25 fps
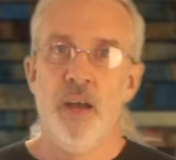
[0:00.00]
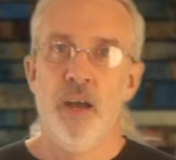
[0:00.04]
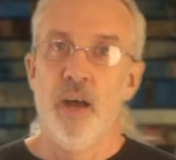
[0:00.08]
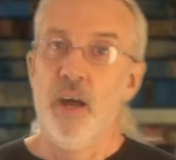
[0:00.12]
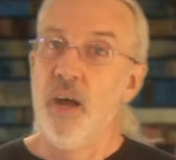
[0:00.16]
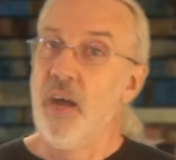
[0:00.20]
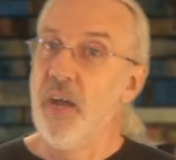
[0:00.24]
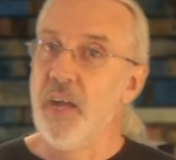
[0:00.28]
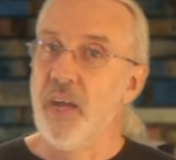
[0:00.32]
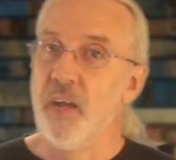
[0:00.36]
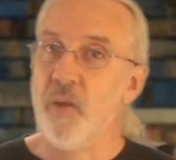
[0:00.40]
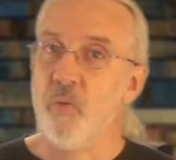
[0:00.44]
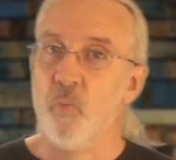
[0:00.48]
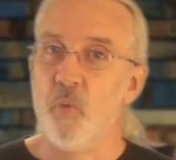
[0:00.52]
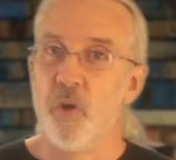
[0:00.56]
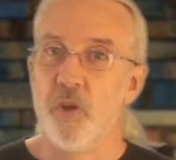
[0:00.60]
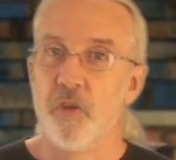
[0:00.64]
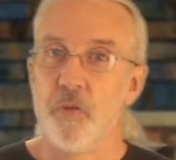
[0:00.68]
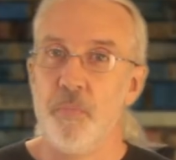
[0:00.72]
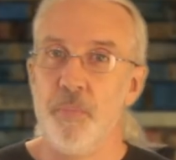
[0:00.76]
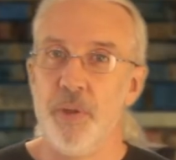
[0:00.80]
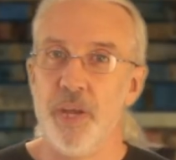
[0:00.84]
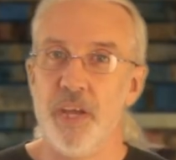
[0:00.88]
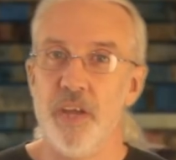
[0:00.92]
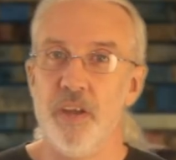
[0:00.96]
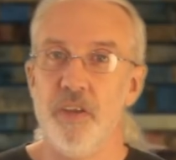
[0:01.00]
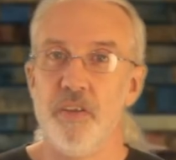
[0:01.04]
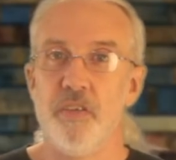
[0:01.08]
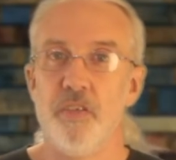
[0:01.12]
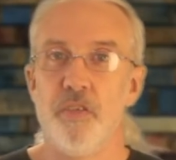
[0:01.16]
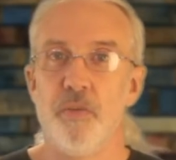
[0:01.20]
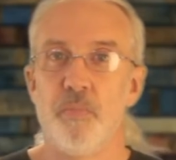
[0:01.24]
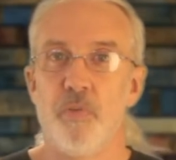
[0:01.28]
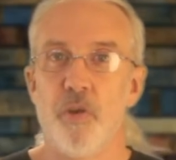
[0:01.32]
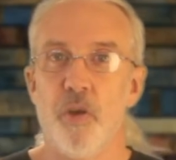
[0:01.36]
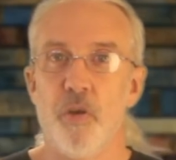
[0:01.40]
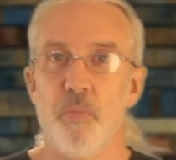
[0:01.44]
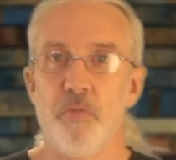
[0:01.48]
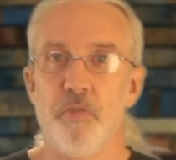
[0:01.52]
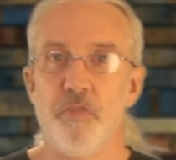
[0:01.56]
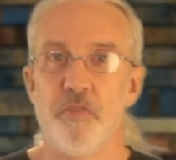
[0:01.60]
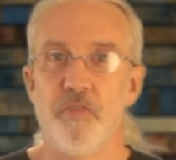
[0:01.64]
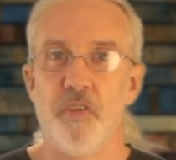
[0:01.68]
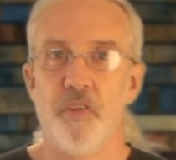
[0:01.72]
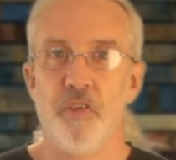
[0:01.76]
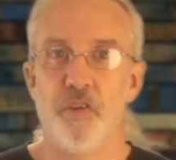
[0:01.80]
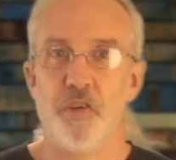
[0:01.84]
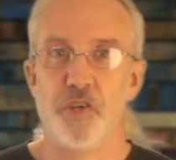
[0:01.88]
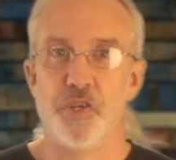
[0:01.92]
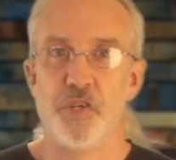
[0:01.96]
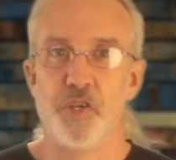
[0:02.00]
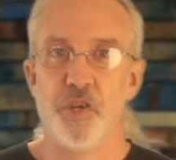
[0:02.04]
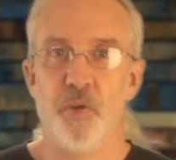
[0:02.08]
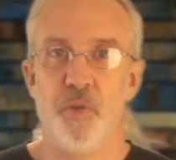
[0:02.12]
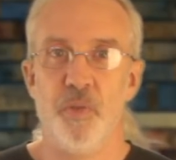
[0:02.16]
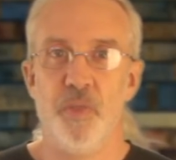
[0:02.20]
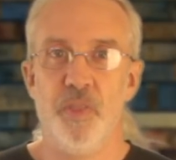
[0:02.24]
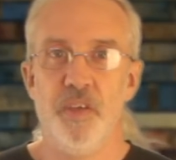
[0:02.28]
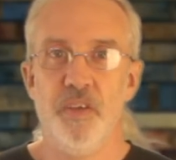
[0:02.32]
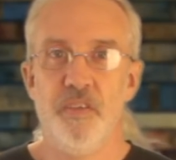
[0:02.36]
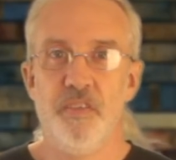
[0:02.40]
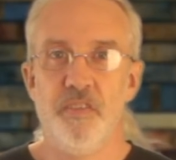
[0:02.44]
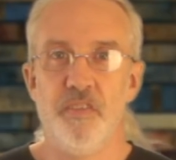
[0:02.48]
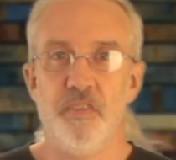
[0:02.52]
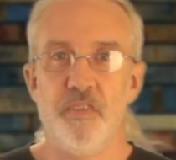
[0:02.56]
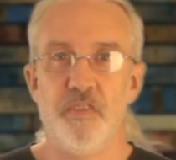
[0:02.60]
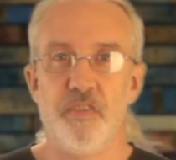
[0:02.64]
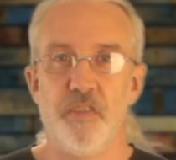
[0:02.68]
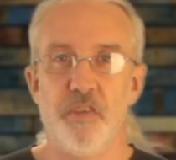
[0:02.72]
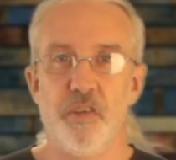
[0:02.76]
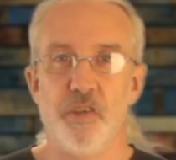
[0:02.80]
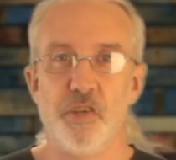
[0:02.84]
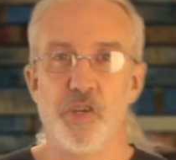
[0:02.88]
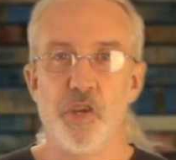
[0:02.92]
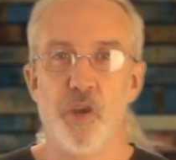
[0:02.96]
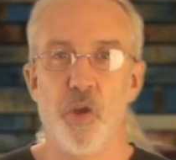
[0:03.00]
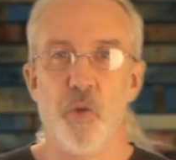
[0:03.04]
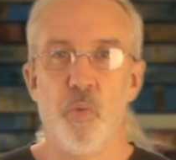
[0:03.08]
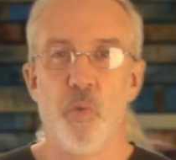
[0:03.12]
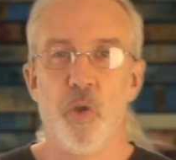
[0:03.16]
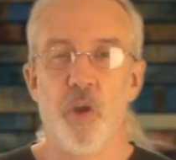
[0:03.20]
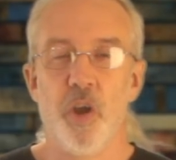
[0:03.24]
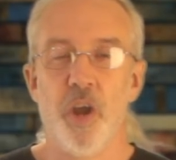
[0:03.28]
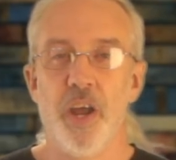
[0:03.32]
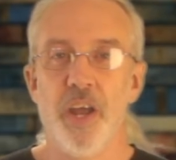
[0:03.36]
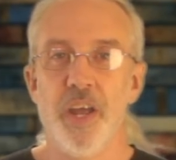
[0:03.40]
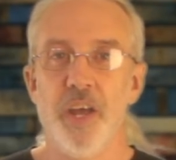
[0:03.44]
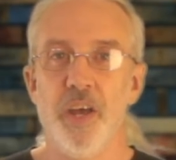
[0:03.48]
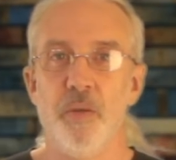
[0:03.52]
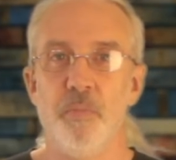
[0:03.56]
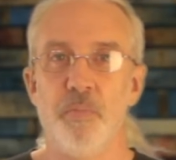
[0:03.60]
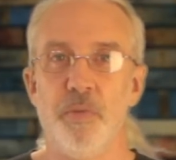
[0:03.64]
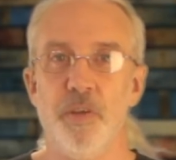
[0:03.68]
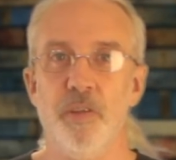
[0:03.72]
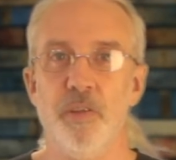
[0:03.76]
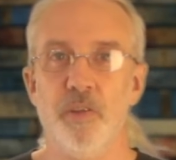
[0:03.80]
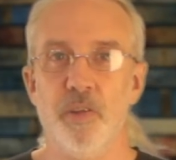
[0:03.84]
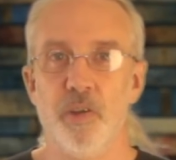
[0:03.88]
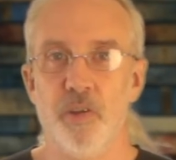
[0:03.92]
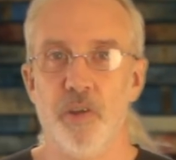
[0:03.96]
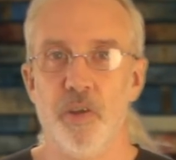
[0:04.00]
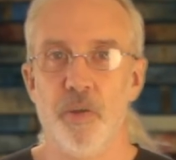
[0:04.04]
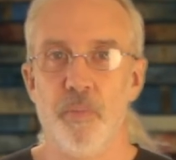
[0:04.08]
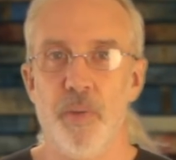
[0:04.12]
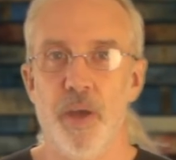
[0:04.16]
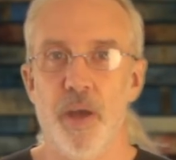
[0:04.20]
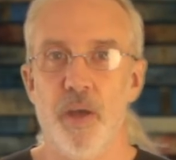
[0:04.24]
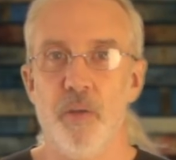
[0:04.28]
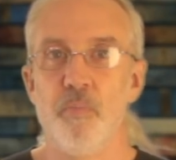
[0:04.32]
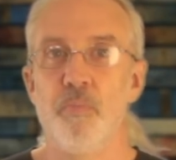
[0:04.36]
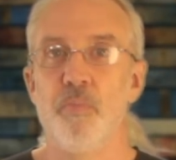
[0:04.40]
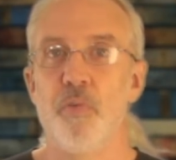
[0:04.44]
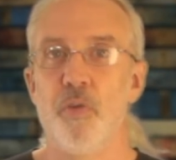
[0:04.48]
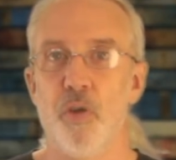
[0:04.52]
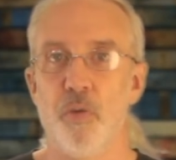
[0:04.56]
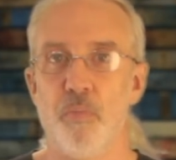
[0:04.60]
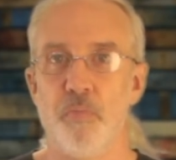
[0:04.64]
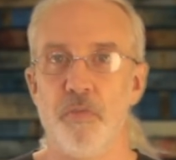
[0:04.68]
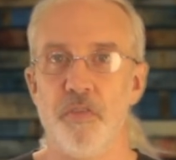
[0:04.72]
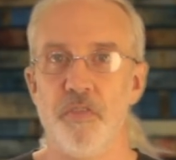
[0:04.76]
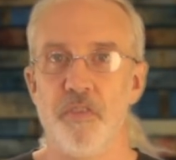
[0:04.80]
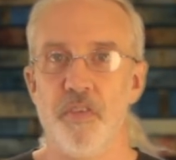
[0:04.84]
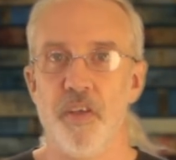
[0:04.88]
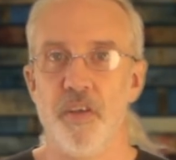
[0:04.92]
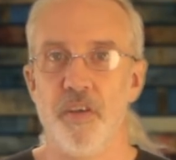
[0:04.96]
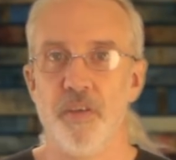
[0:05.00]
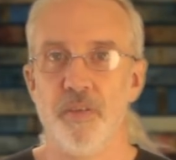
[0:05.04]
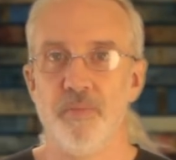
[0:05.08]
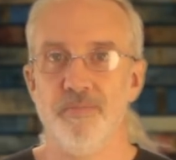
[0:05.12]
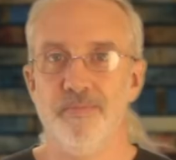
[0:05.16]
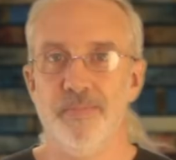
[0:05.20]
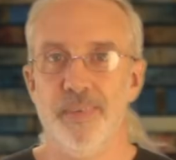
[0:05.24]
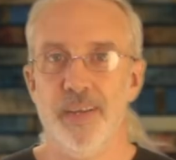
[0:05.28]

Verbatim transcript: Hi, and welcome again to the ProPresenter Show. This is the show where I help you learn about ProPresenter.